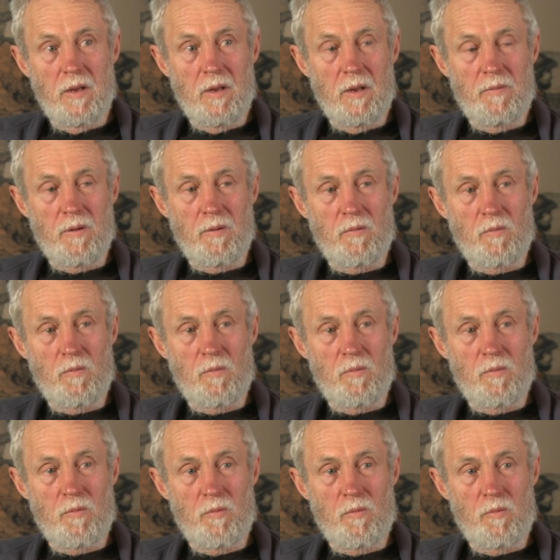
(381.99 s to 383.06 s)
if you
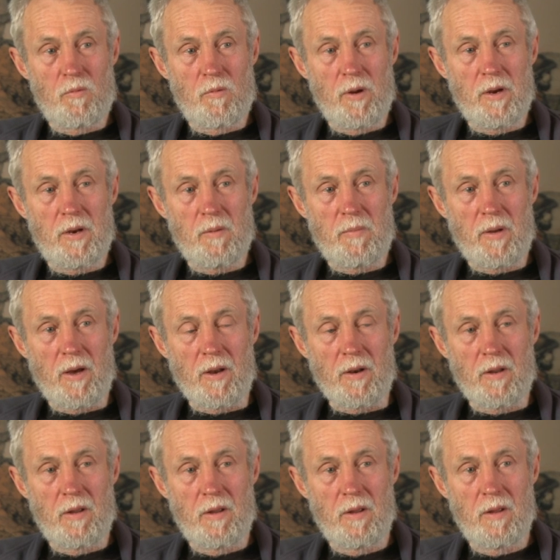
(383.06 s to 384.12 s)
read about